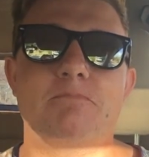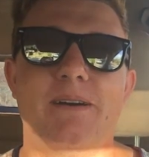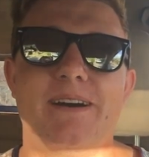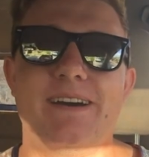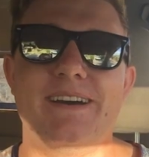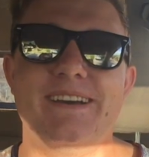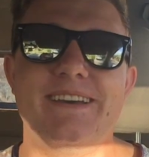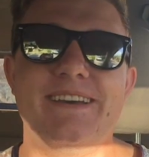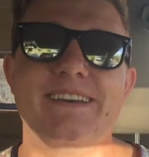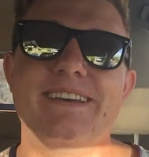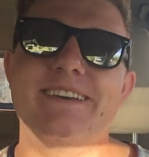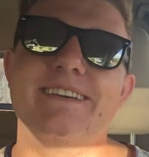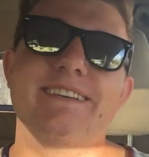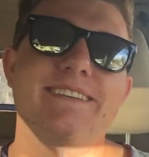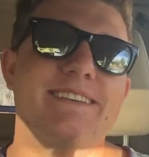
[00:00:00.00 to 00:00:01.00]
But,
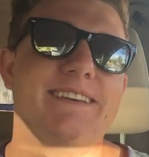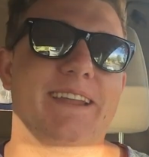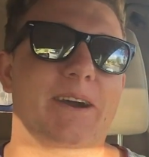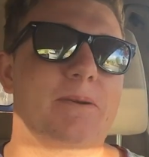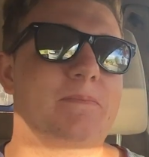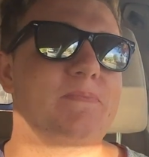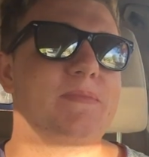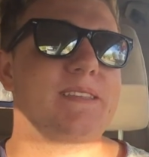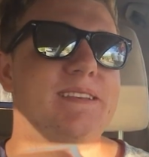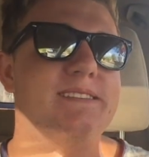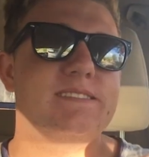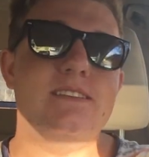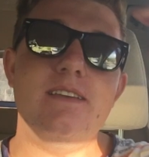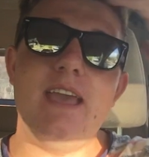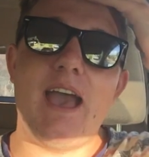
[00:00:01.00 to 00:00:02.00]
you know,
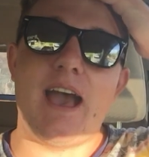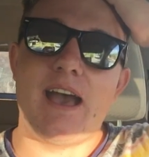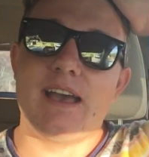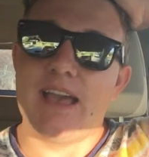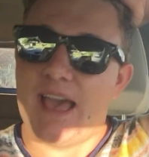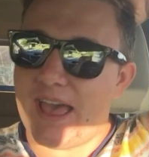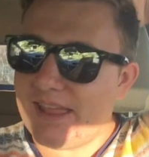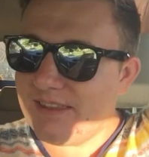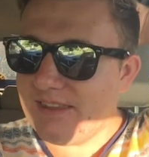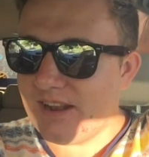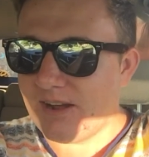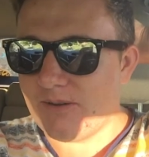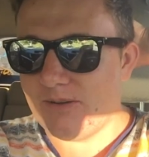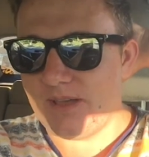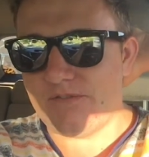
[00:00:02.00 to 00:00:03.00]
so yeah. And, you
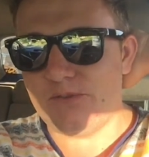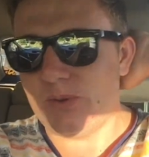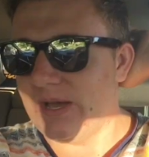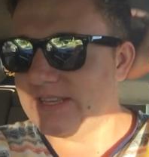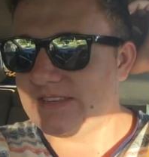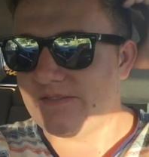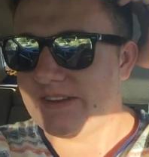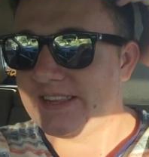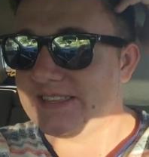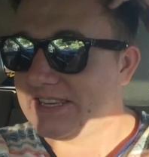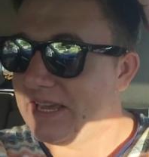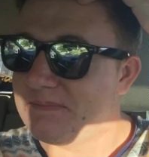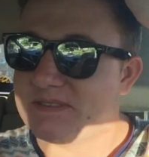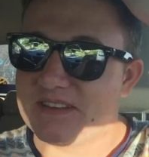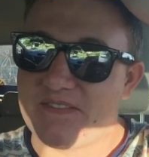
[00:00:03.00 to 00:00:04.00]
know, if you guys have any
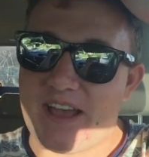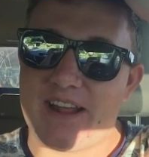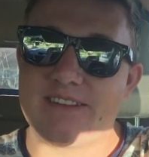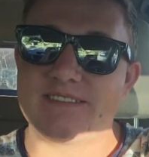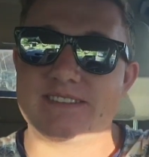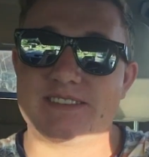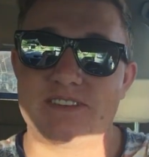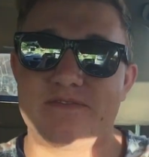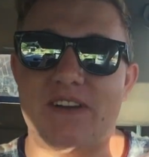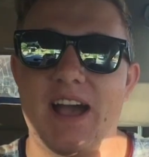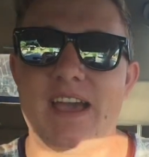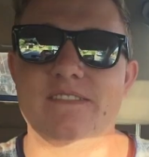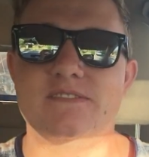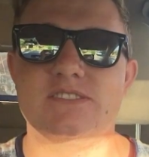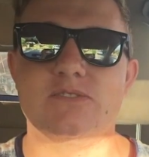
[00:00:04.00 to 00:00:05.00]
tips of how to
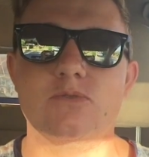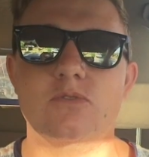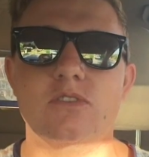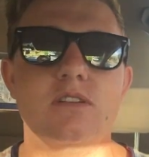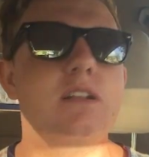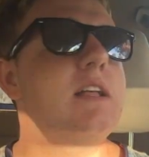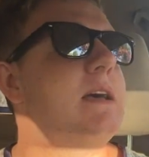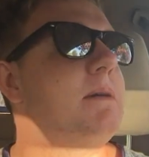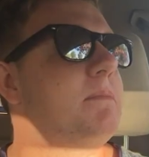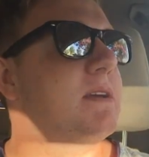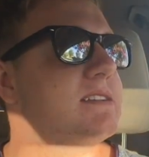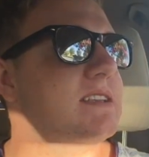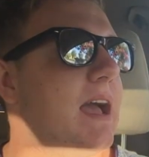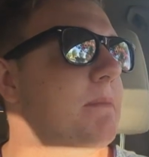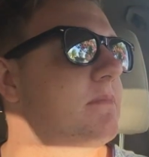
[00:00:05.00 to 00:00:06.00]
survive school,
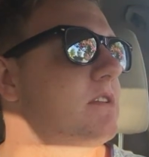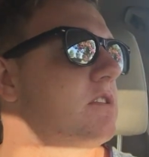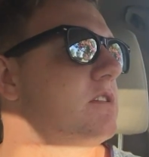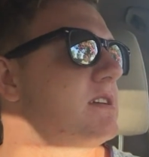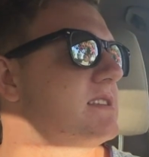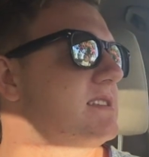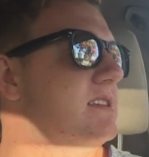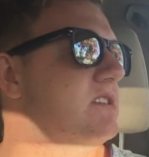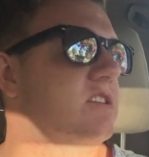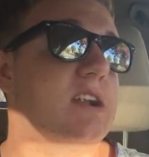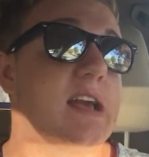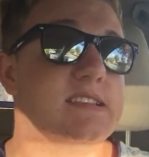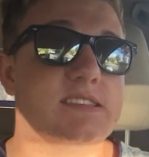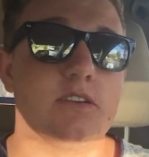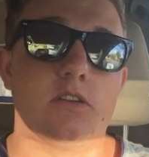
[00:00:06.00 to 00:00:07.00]
because I'm literally a senior and
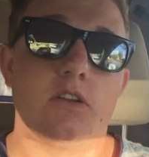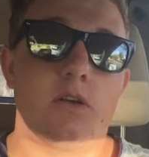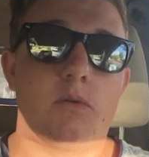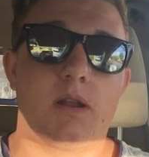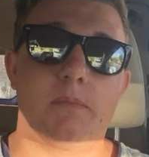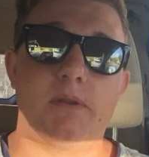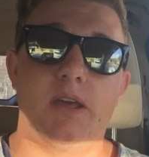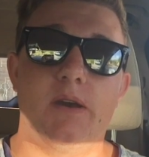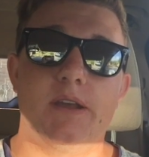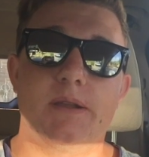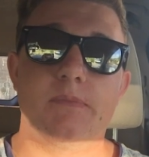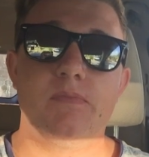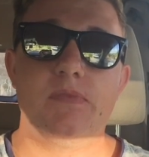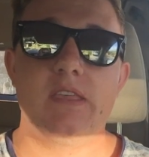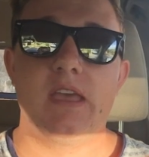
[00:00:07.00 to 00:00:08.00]
I still don't know what I'm doing.
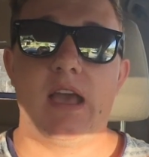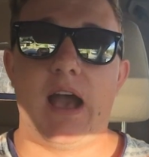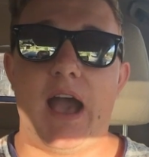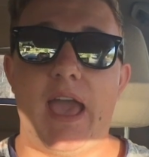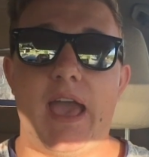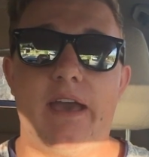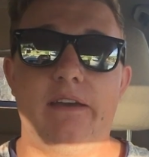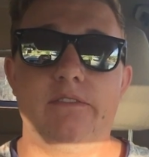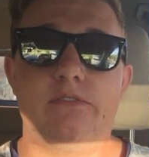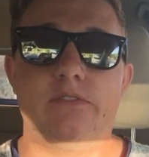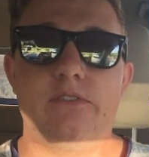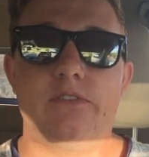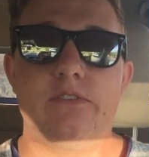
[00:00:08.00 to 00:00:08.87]
I have,